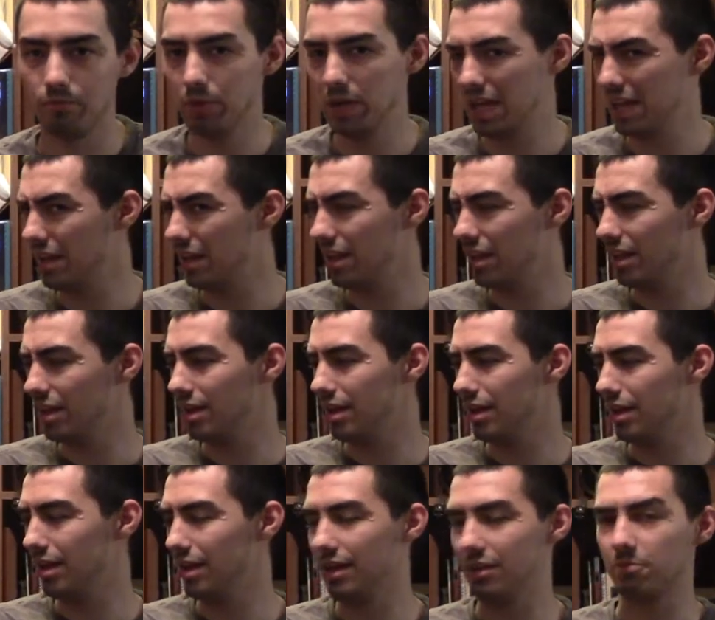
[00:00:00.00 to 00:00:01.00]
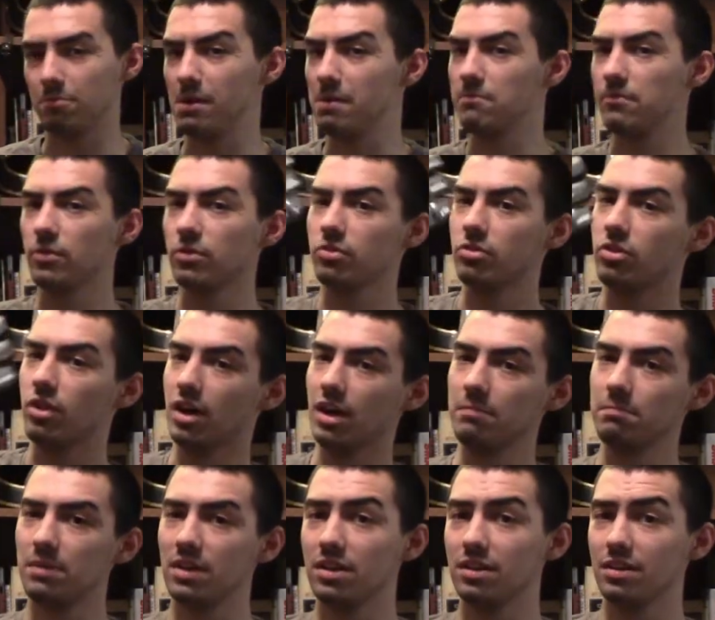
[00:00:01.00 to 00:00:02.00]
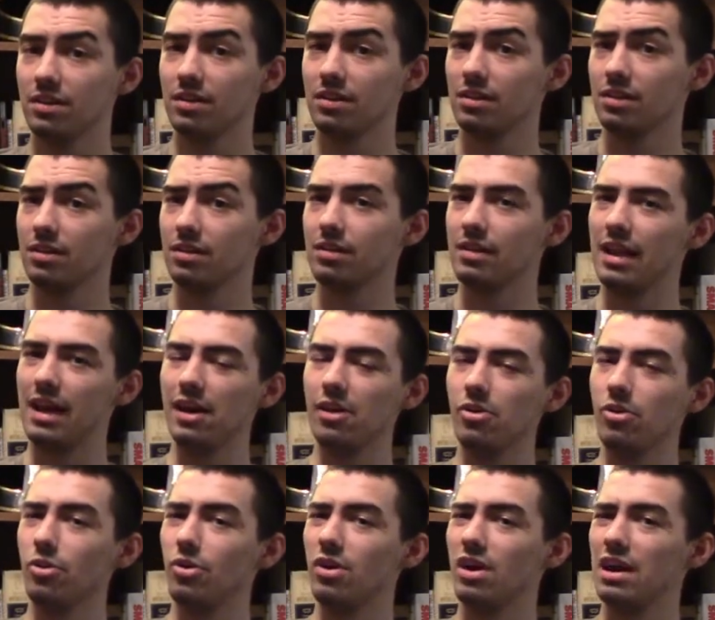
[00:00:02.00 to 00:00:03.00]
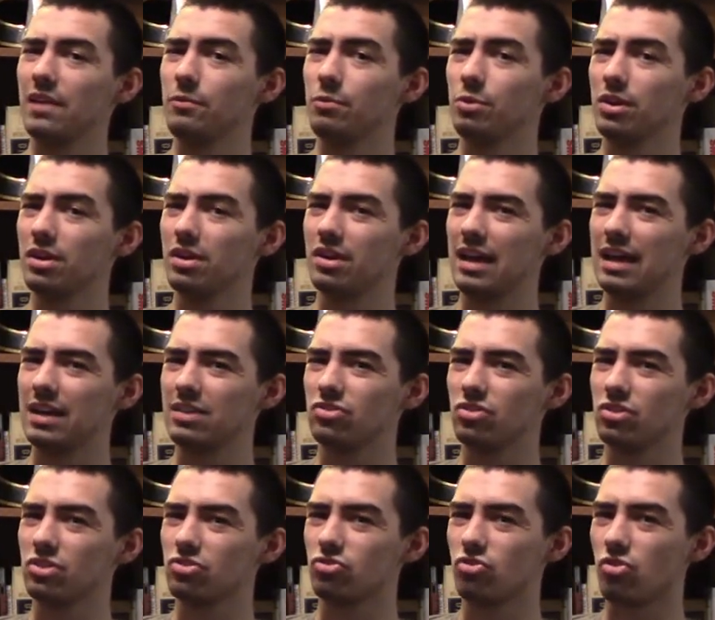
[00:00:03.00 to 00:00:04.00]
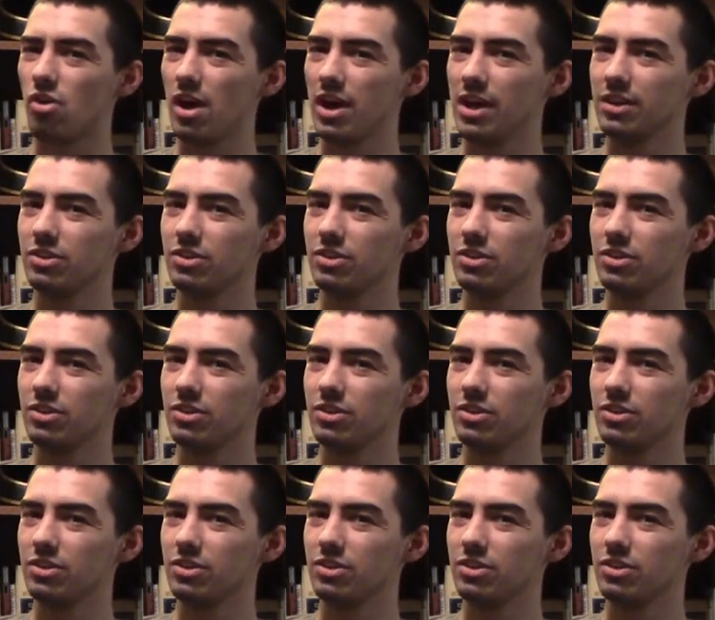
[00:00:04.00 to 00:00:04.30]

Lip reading: Well, that's my first thought, but now I want to actually try and